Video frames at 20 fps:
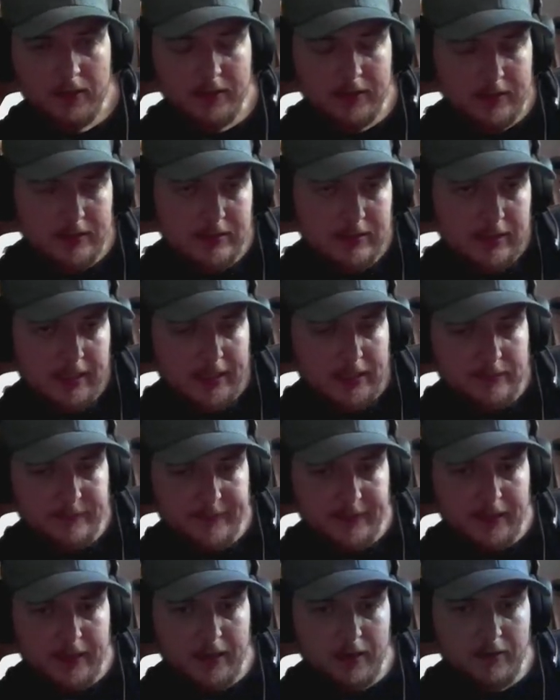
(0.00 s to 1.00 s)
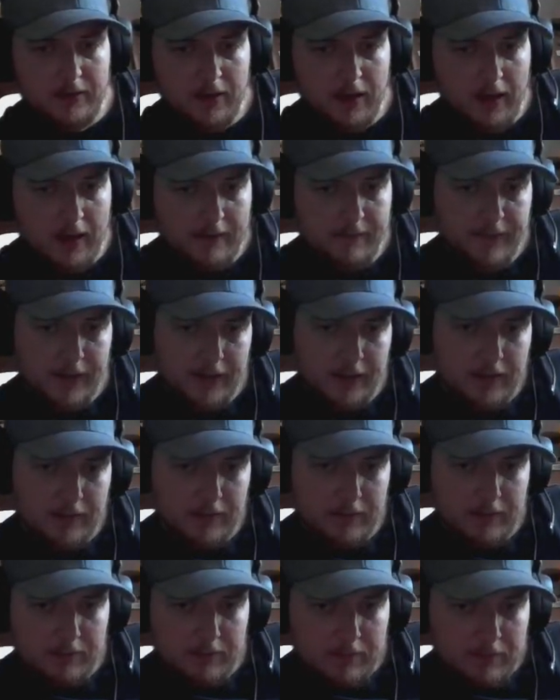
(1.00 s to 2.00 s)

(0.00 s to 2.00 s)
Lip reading: today's video. I mean,